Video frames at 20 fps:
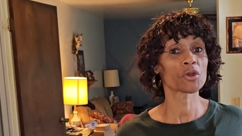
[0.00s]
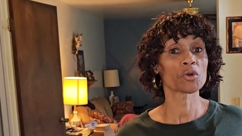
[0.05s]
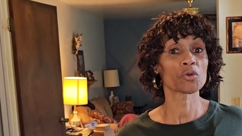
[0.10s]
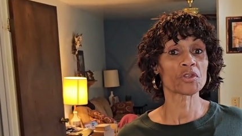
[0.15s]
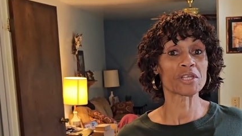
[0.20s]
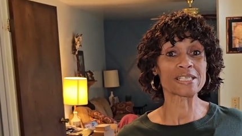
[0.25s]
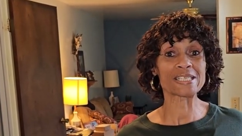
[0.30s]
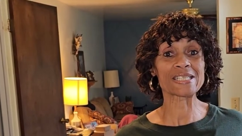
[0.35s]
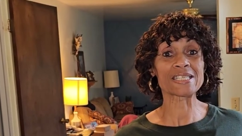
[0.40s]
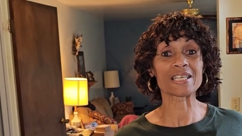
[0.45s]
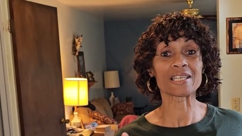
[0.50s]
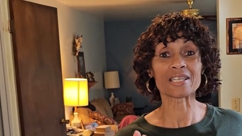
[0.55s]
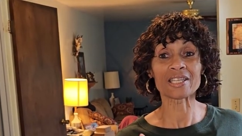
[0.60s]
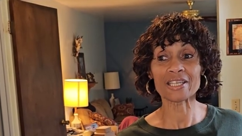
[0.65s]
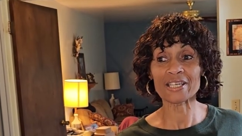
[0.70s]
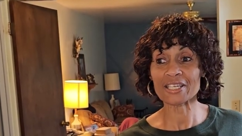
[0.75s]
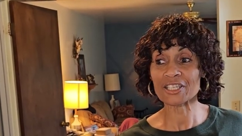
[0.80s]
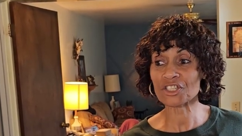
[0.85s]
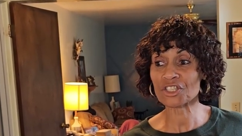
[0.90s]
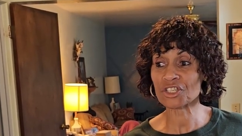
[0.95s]
you this
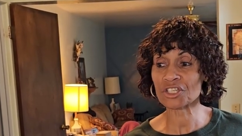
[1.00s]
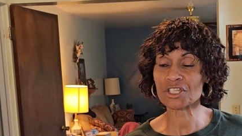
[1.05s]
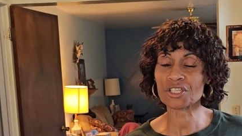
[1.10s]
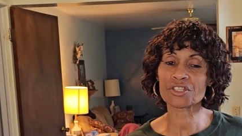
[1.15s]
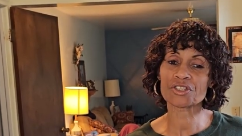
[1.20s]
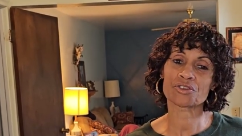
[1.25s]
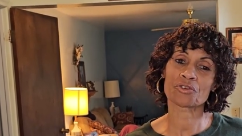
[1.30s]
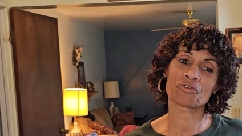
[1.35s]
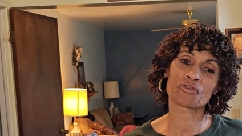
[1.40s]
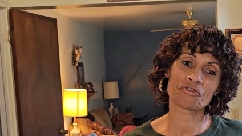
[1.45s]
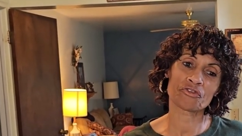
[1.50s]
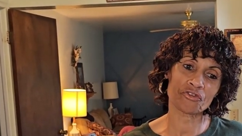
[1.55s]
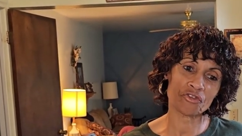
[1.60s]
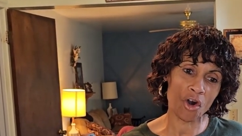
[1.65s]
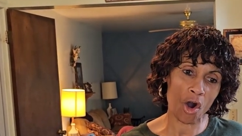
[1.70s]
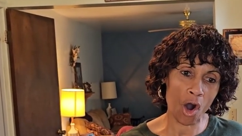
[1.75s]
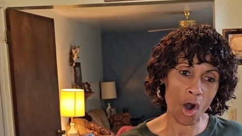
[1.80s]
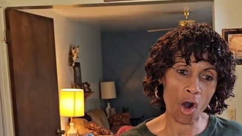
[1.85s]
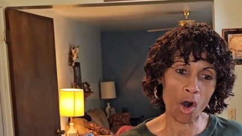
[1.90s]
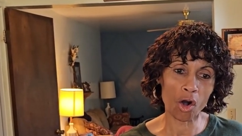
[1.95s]
delicious
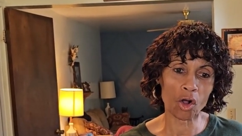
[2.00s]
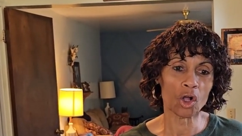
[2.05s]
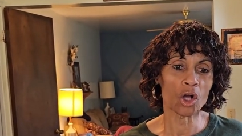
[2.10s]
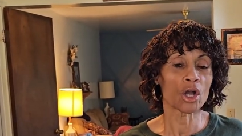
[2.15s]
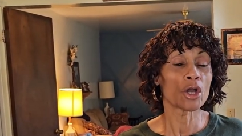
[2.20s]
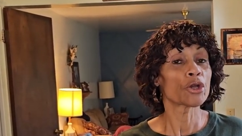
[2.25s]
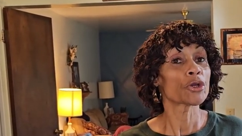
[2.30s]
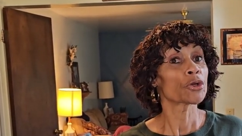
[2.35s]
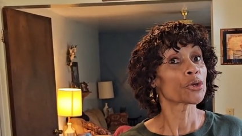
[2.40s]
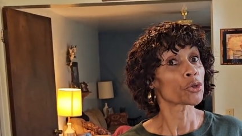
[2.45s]
fall